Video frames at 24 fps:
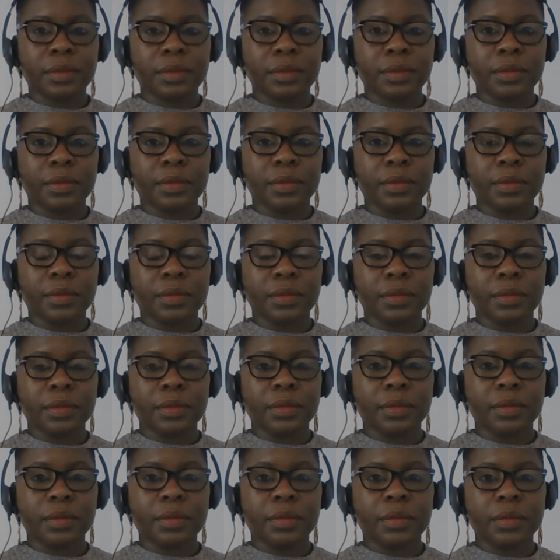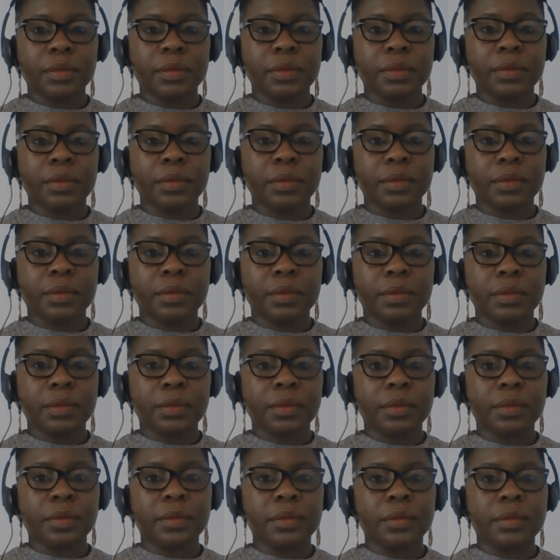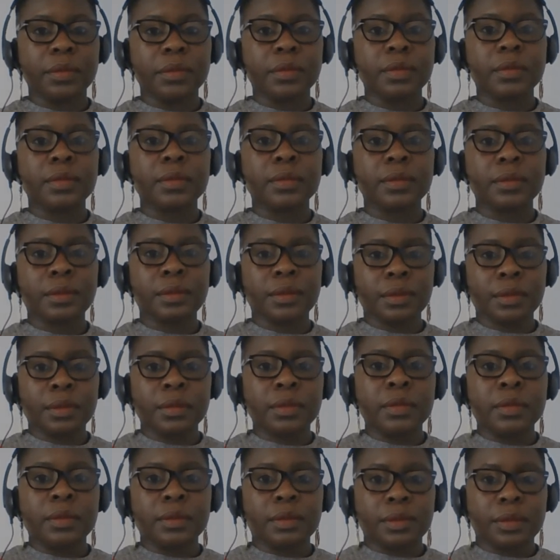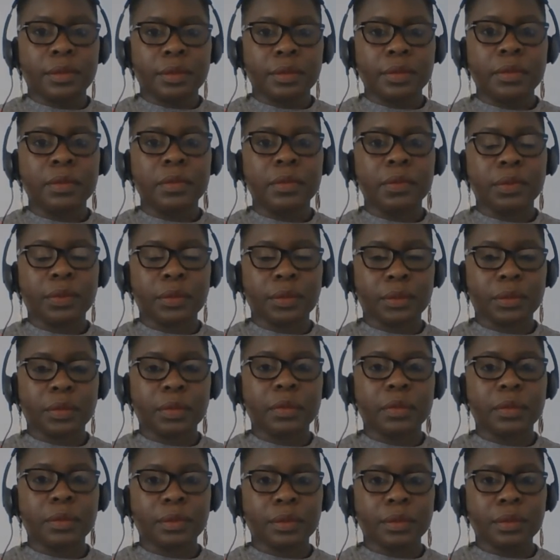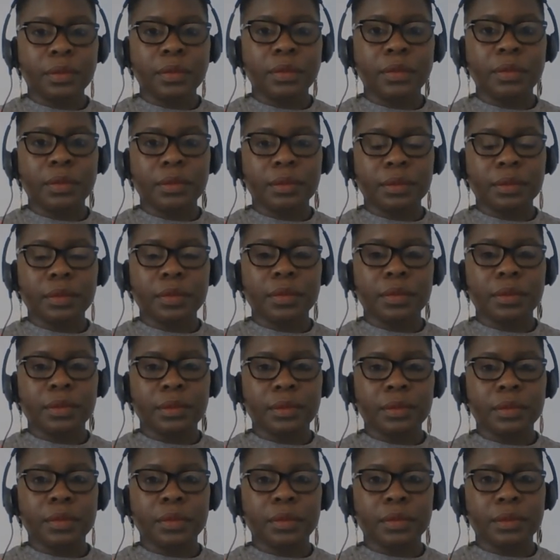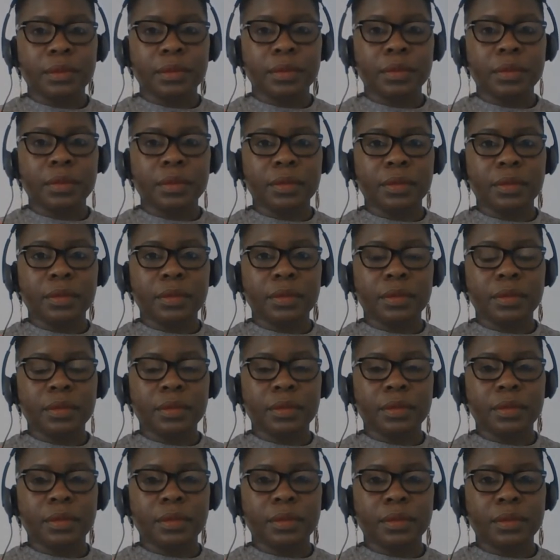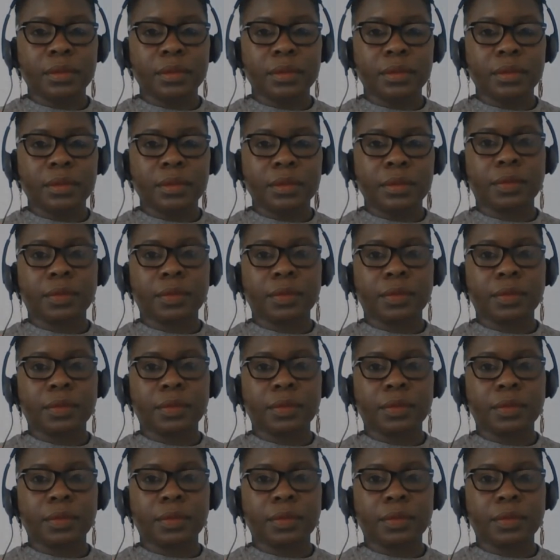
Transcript: No words are spoken by the person on screen.